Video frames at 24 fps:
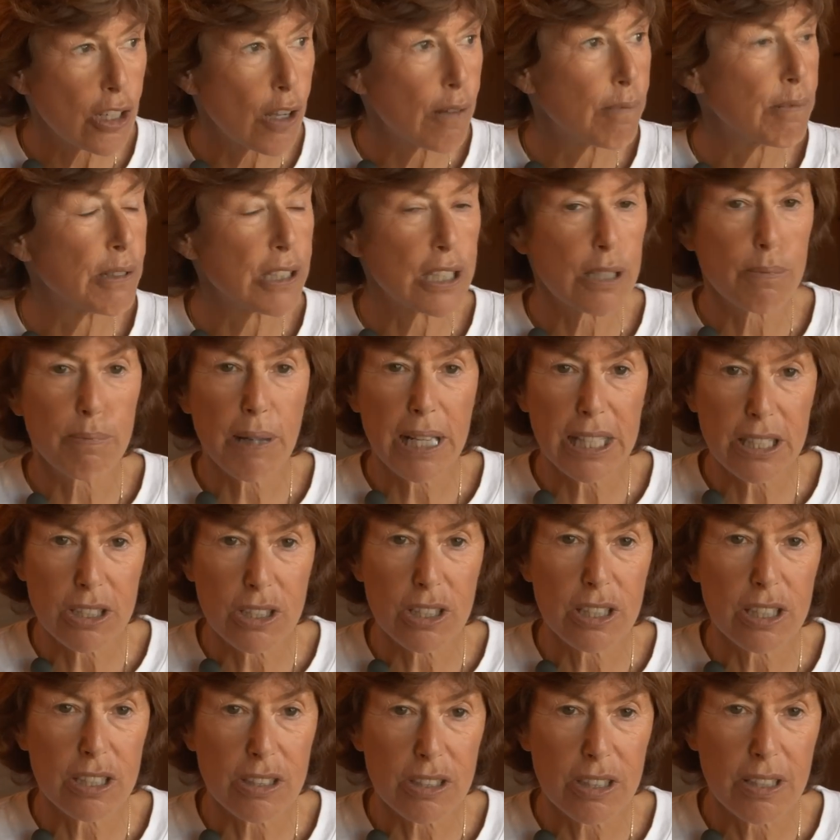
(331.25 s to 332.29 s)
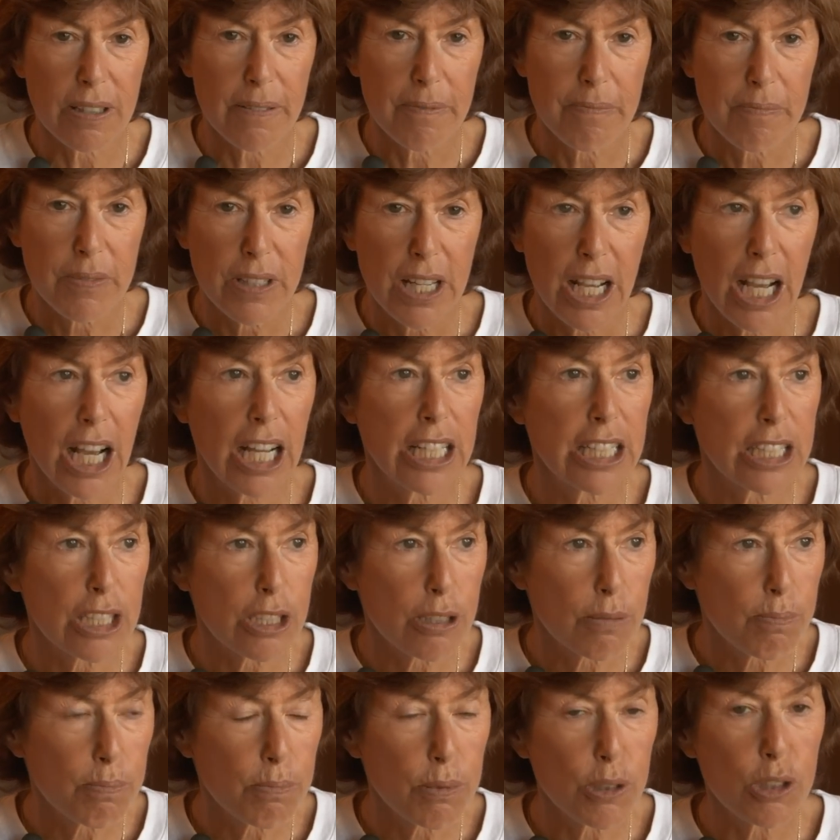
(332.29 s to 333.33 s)
open spaces and
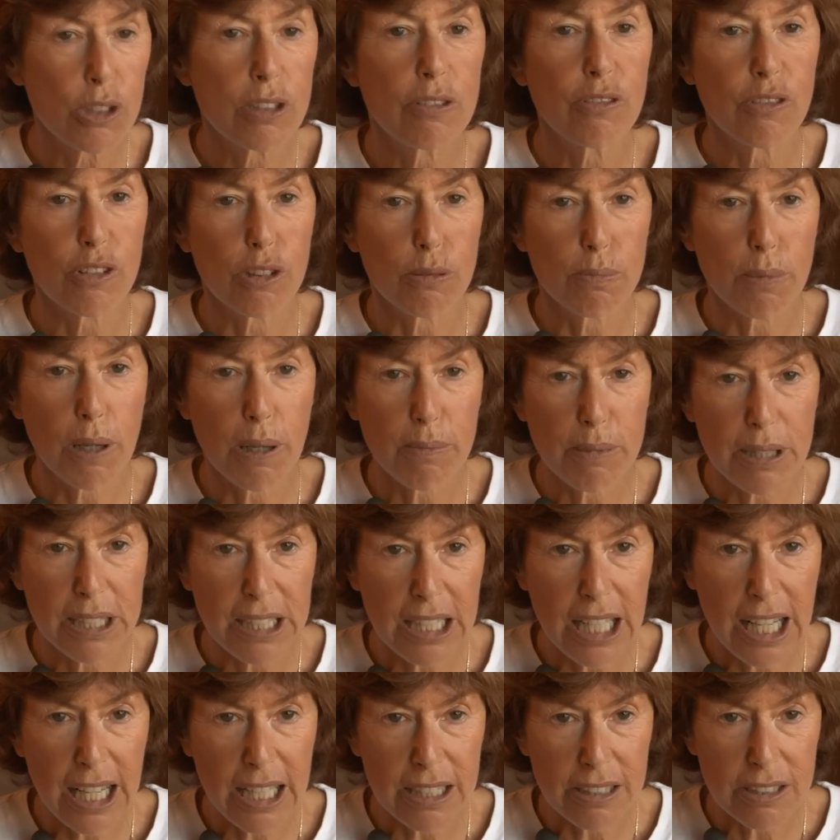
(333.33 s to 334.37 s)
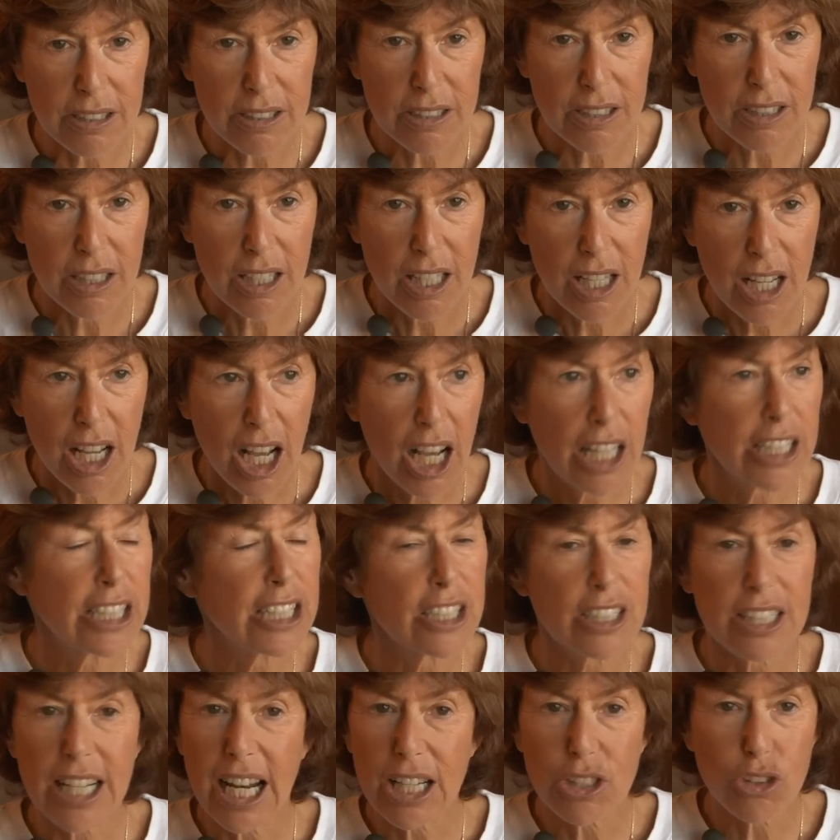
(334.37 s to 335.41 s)
its beautiful public lands and
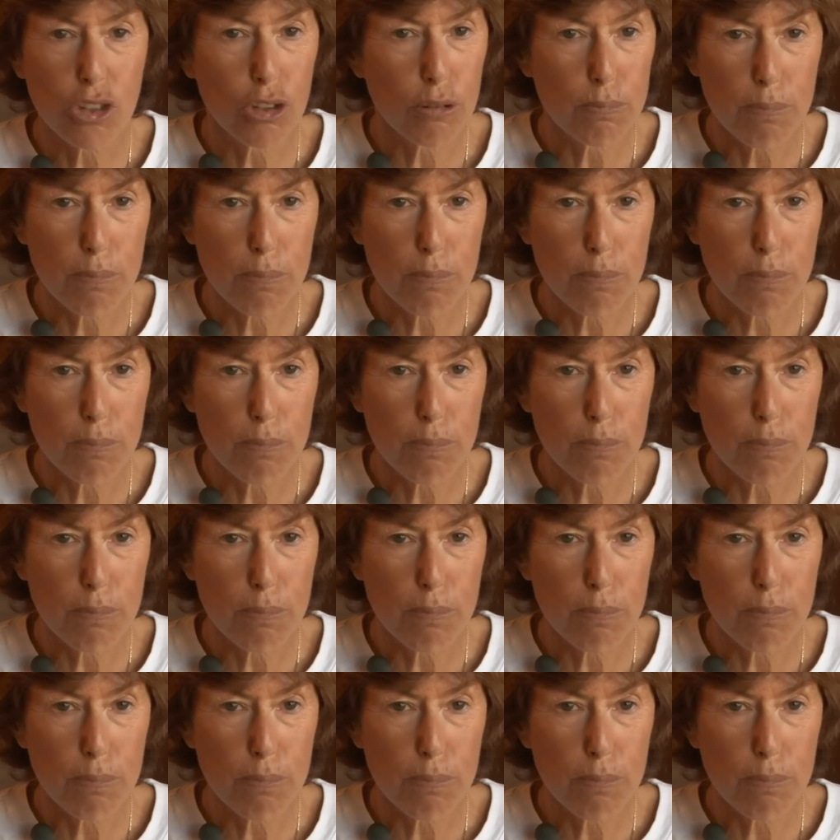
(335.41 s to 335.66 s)
its national